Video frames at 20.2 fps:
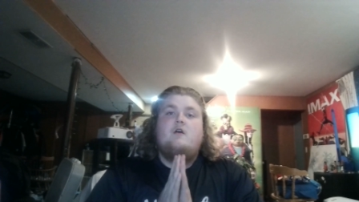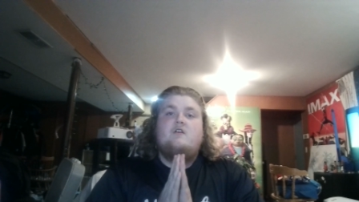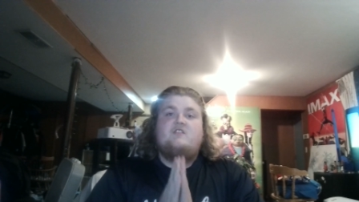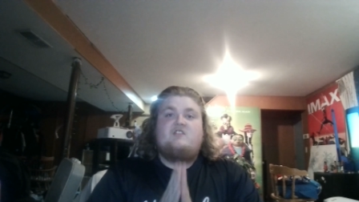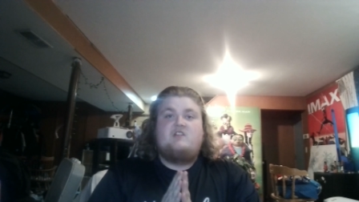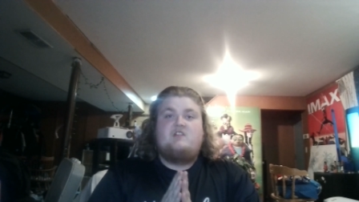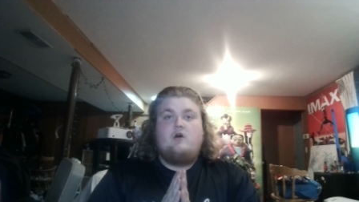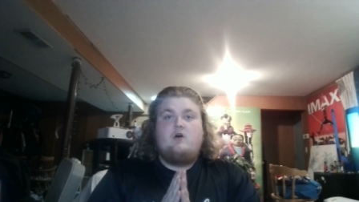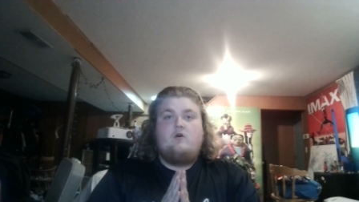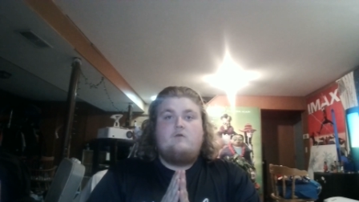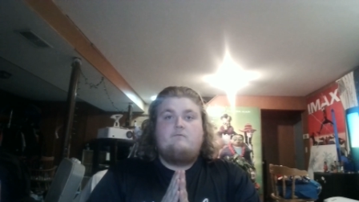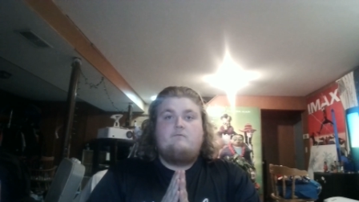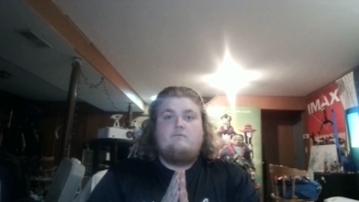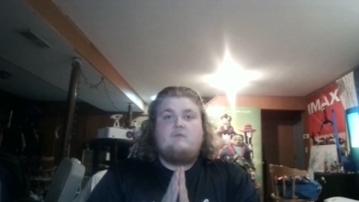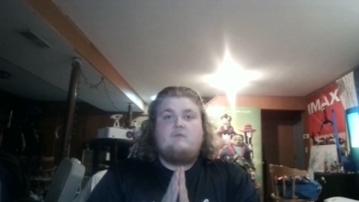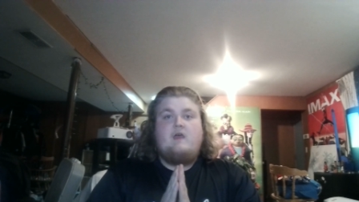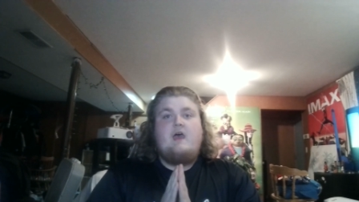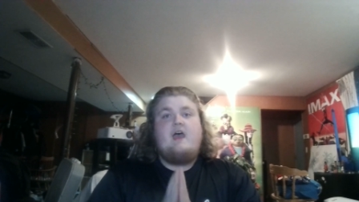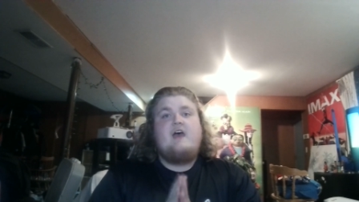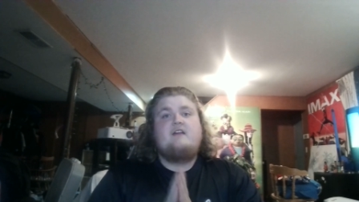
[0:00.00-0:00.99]
So,
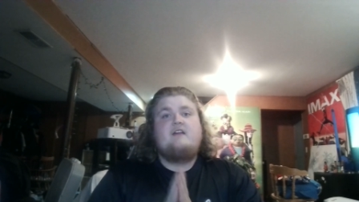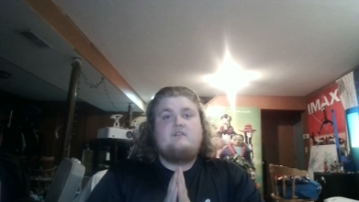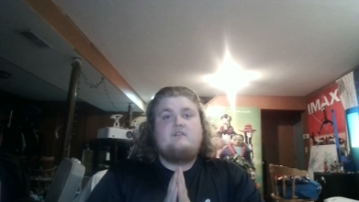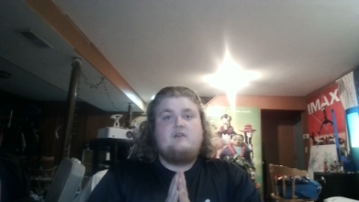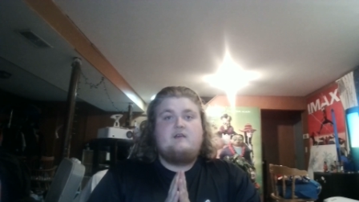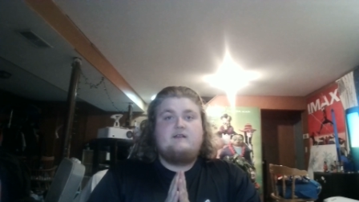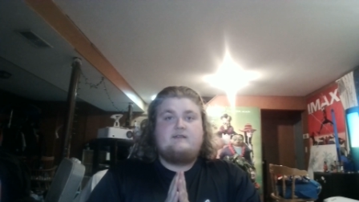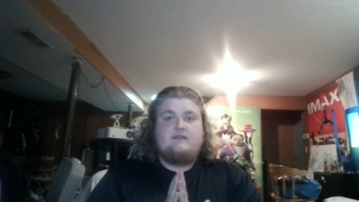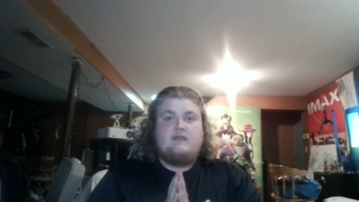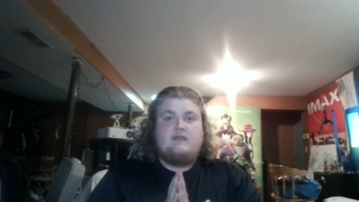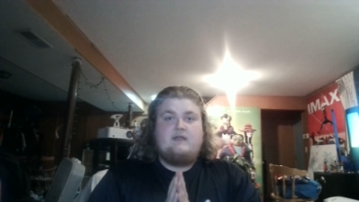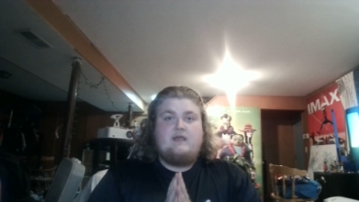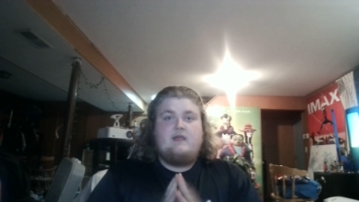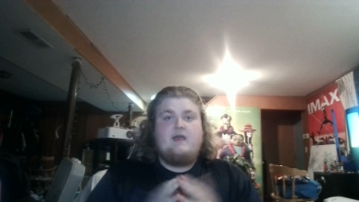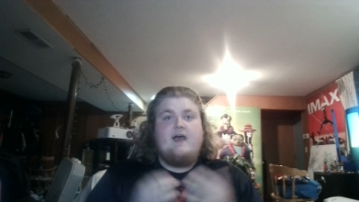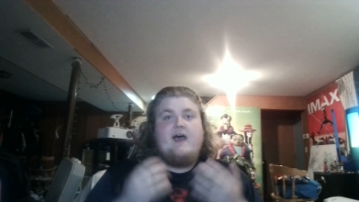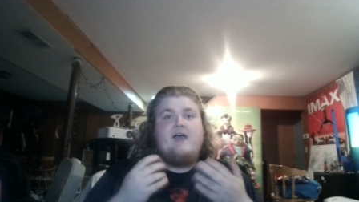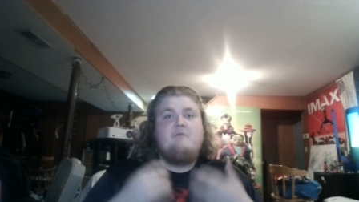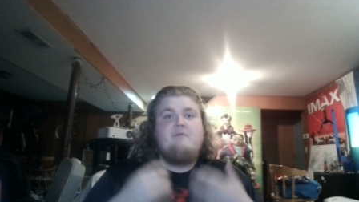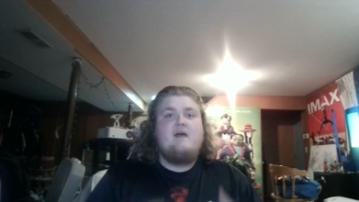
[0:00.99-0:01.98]
as you can see,
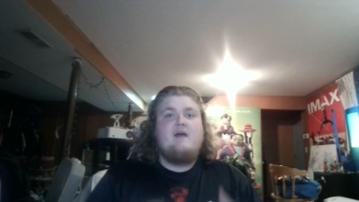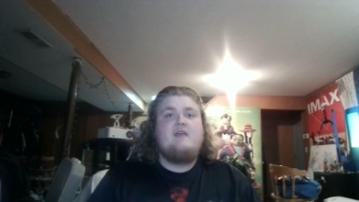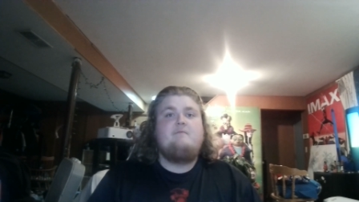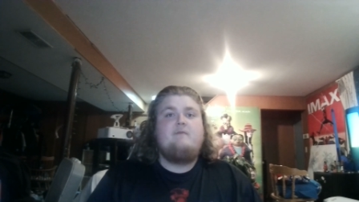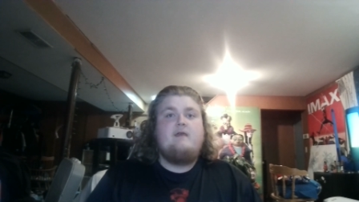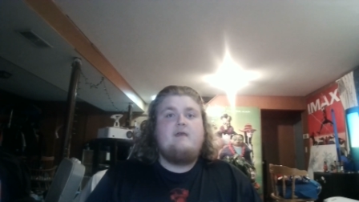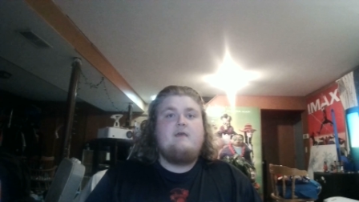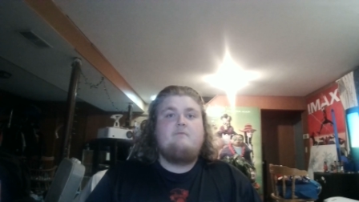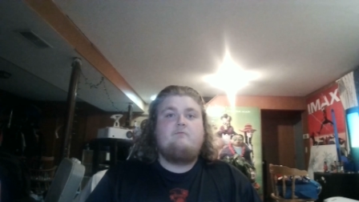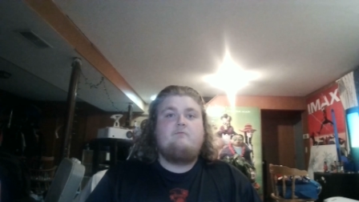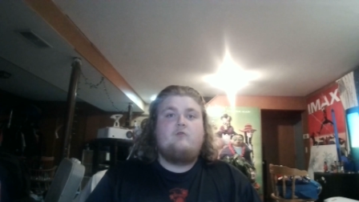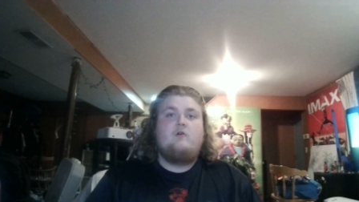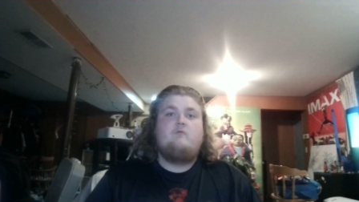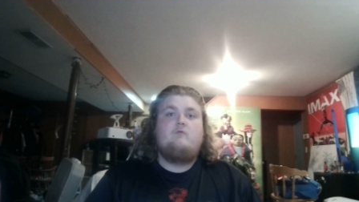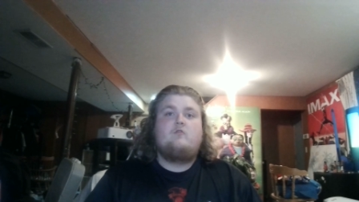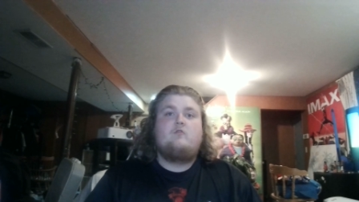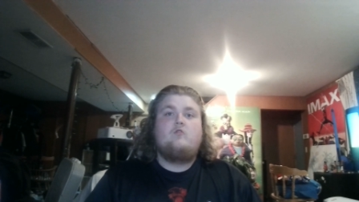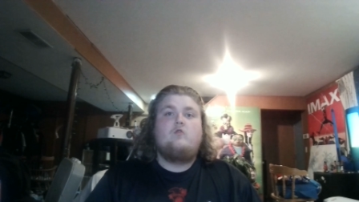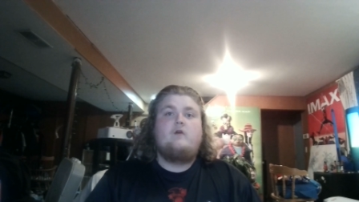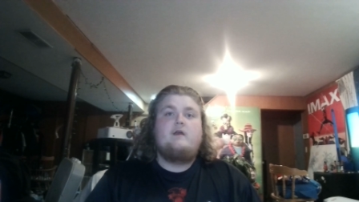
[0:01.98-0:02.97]
I might be
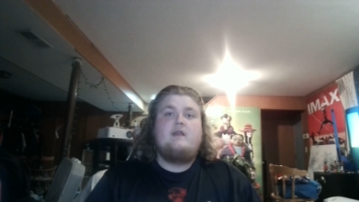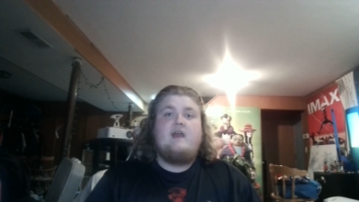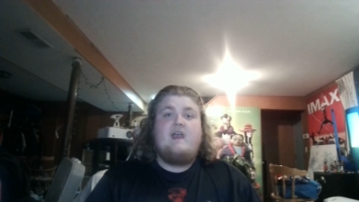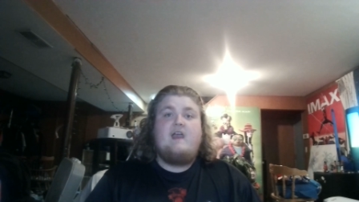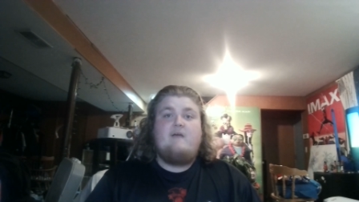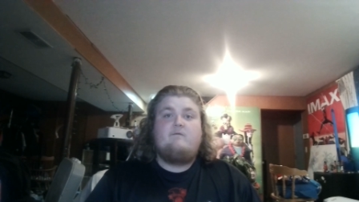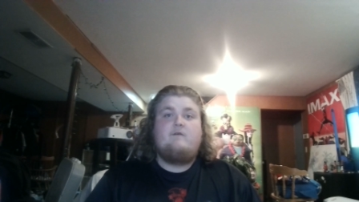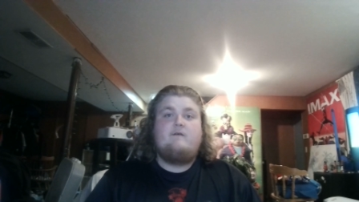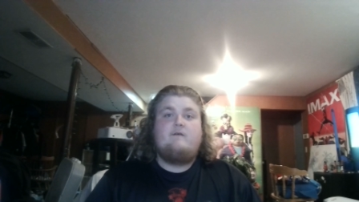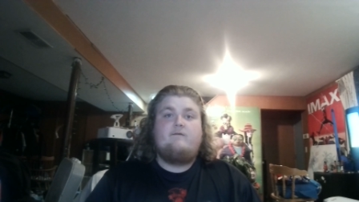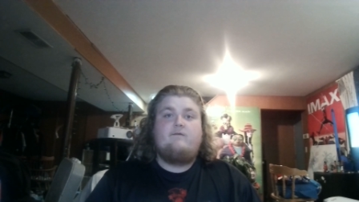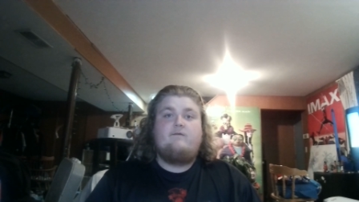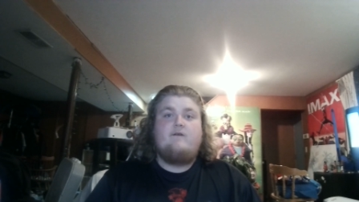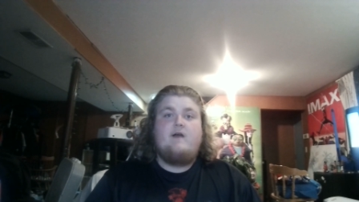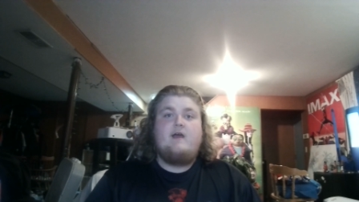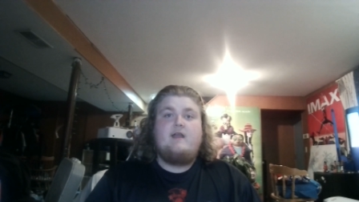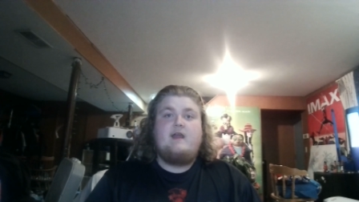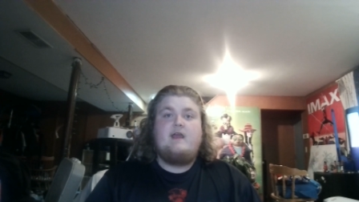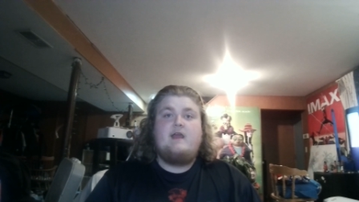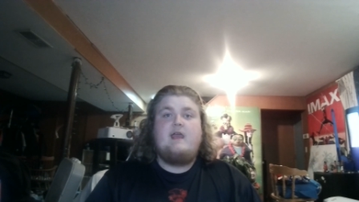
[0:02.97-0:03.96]
pre-recording every
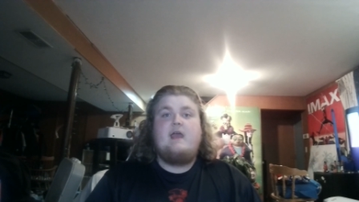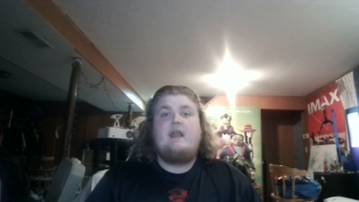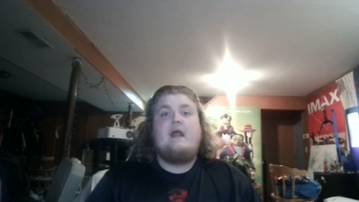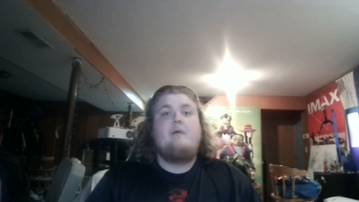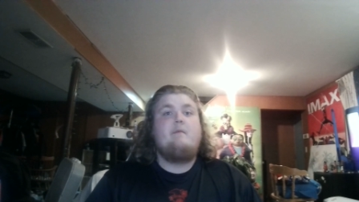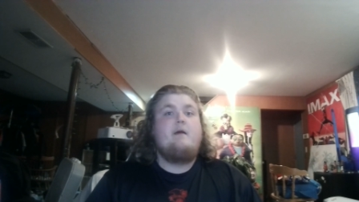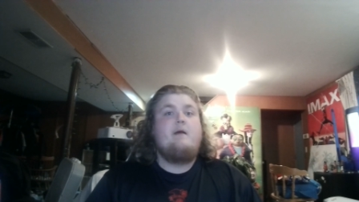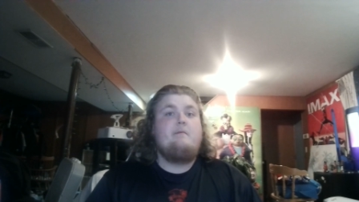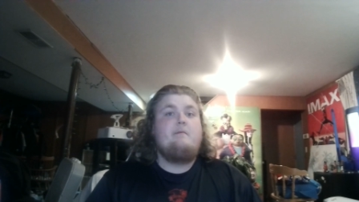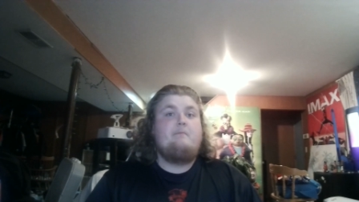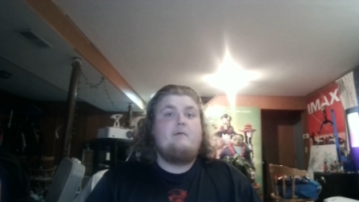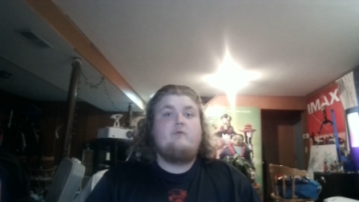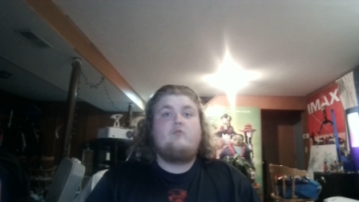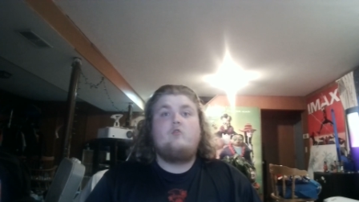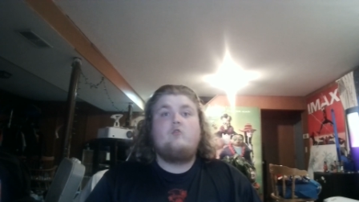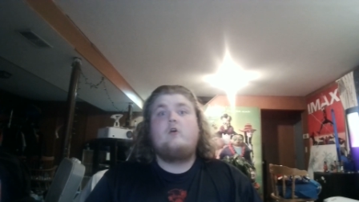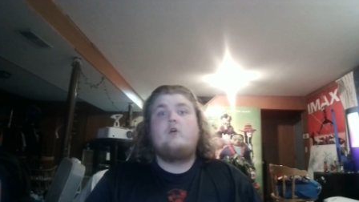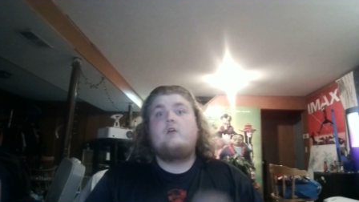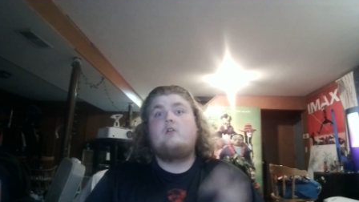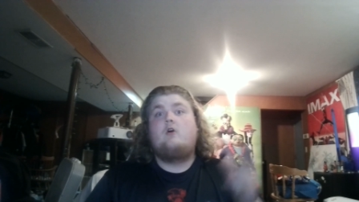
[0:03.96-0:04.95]
Friday, and I might be
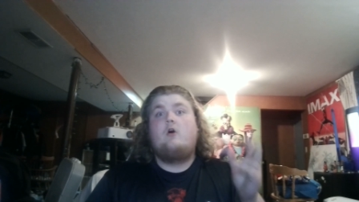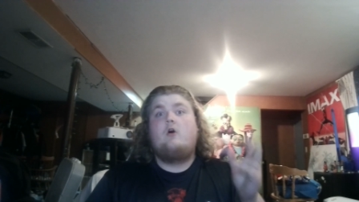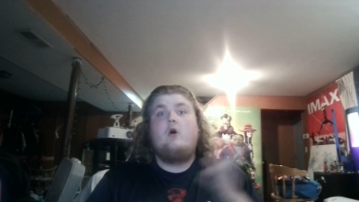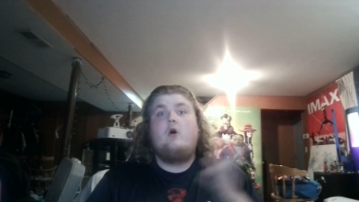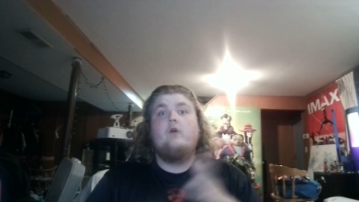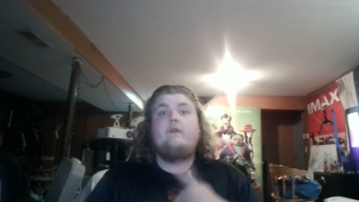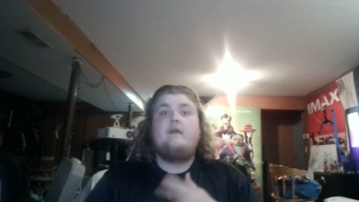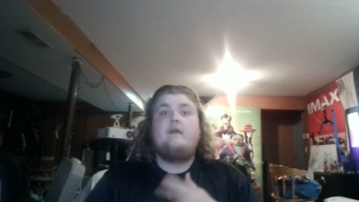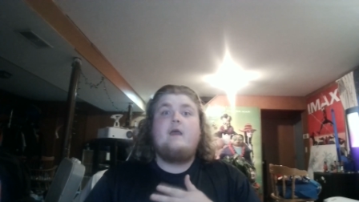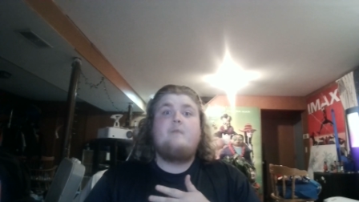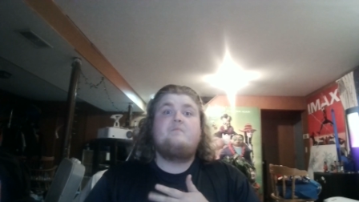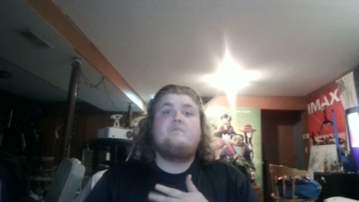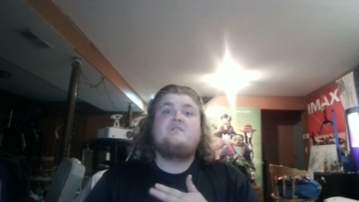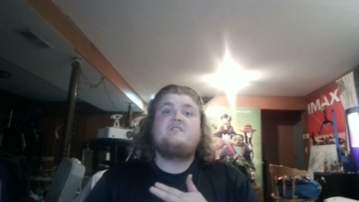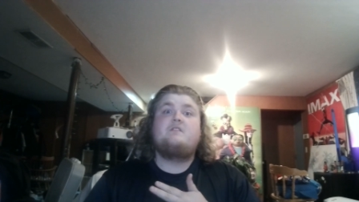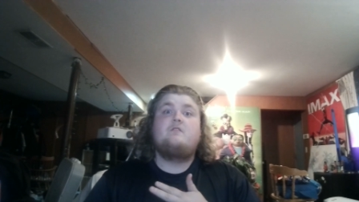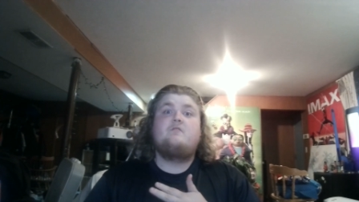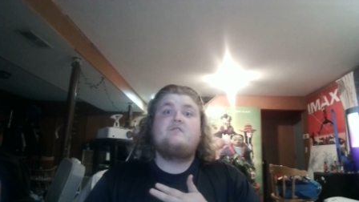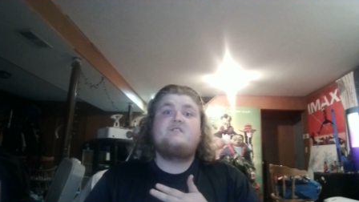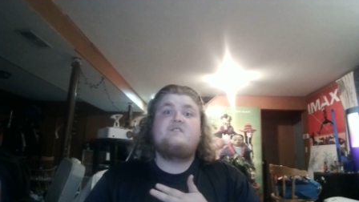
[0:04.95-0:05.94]
recording all the
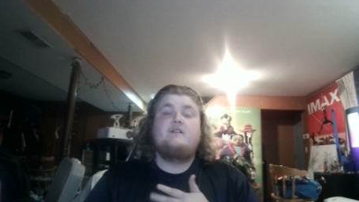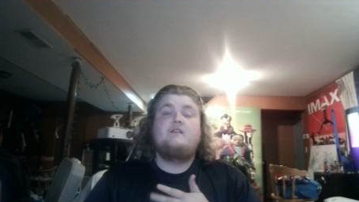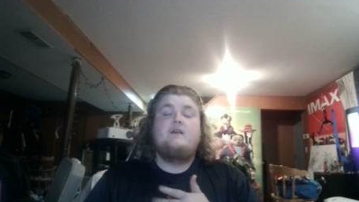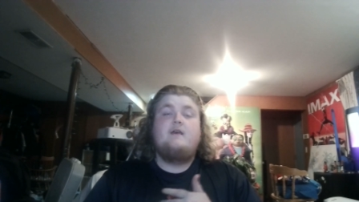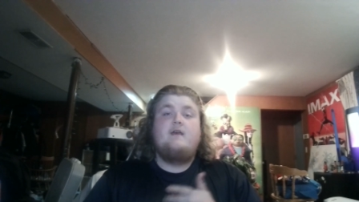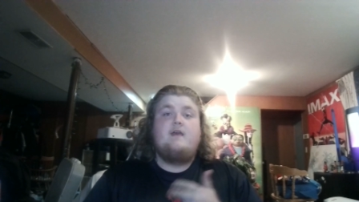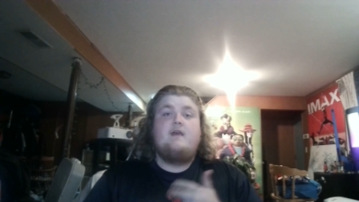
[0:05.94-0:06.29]
episodes,